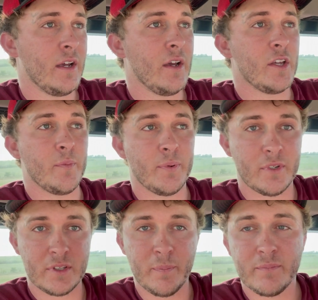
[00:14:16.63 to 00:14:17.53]
you
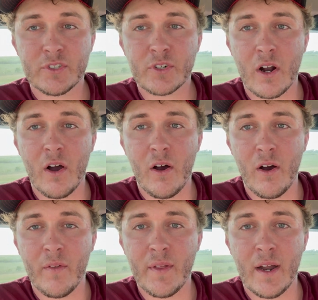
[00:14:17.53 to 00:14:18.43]
put the
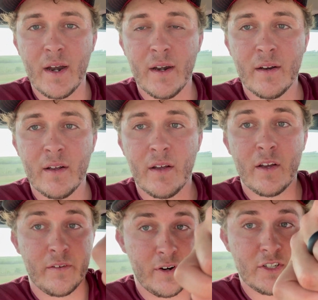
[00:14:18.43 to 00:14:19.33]
straw on there,
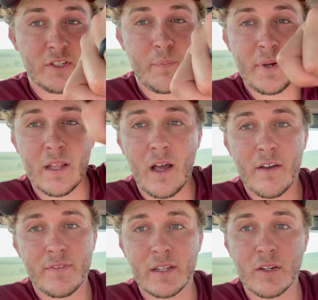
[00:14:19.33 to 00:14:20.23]
first you peel
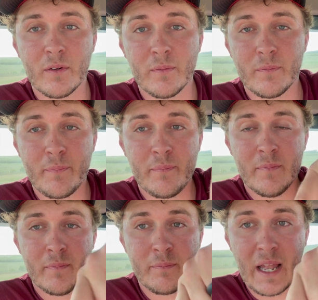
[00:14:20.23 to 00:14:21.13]
off the little
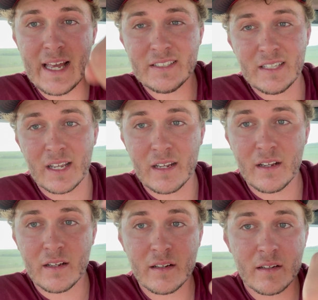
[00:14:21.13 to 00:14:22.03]
plastic
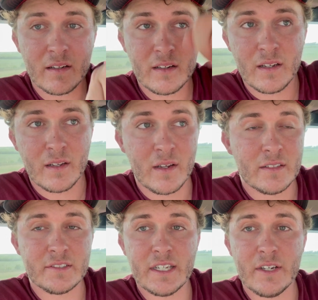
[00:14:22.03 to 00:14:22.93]

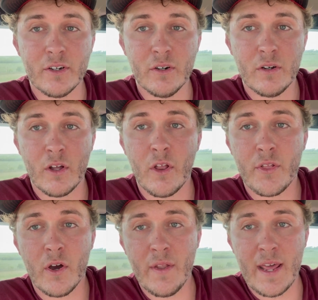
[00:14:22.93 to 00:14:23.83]
seal,
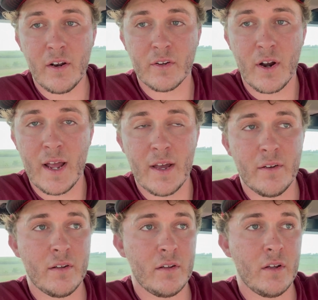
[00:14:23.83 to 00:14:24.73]
throw that on the
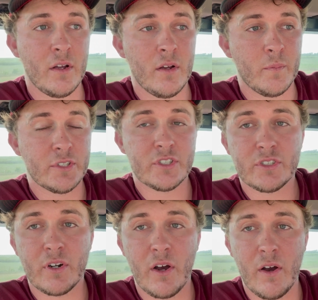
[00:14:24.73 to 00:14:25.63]
ground, put your
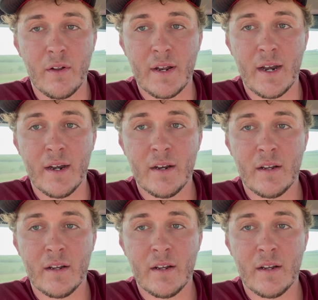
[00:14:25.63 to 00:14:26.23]
straw on there,